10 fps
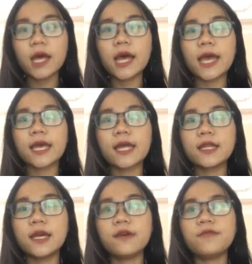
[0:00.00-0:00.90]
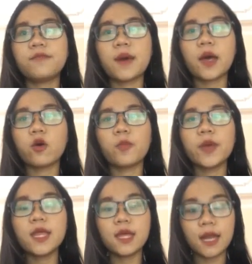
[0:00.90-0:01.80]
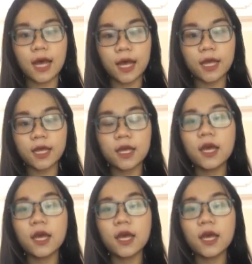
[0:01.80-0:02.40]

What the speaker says: I can give my opinion A